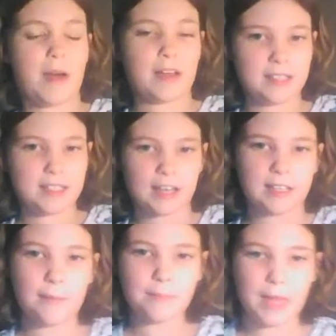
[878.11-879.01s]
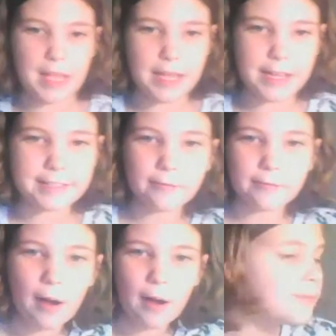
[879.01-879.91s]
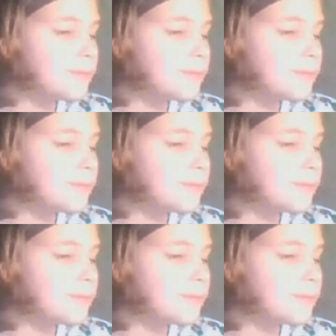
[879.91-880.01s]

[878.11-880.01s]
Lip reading: and he said, "Yep, it's a rock."